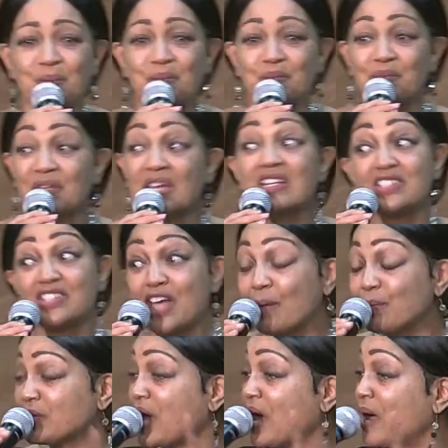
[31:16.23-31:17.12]

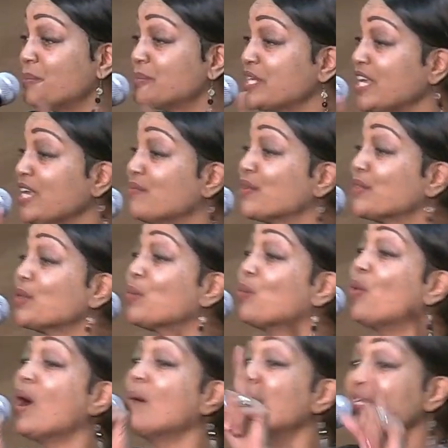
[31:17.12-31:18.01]
Sometimes even the
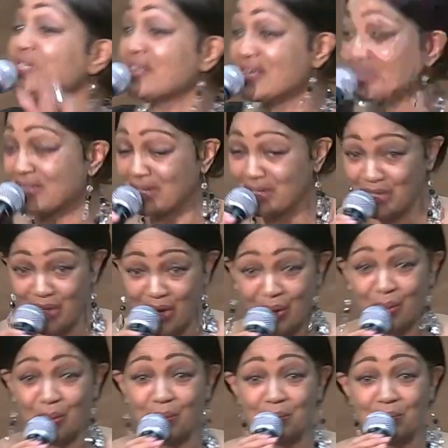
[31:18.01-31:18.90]
woman doesn't
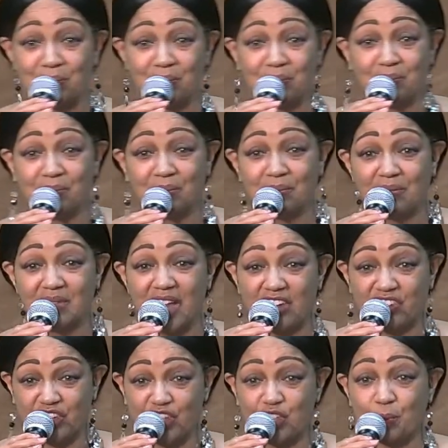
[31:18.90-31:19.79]
know that
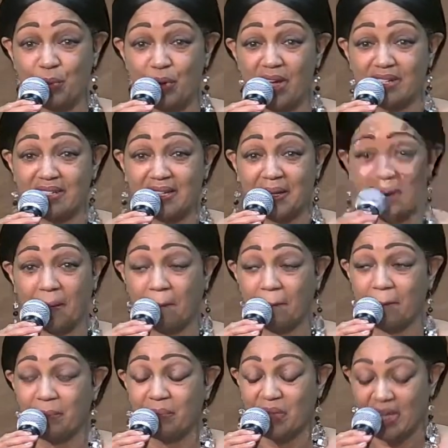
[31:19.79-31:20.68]
she's pregnant.
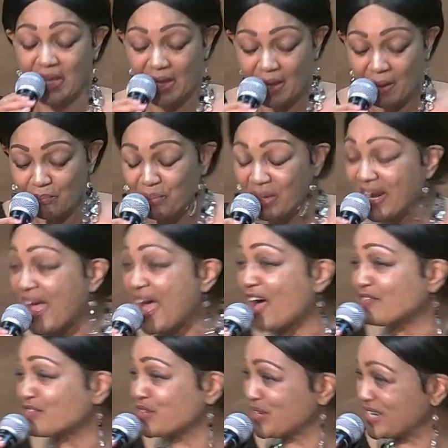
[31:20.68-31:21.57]
But
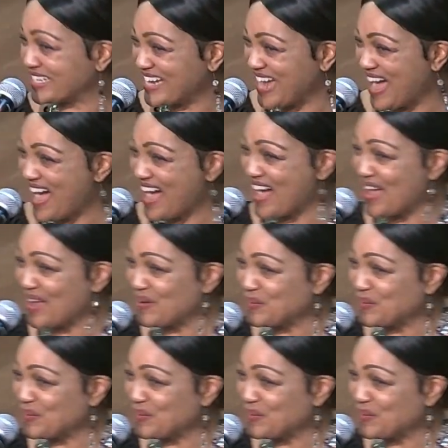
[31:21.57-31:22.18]
after a time,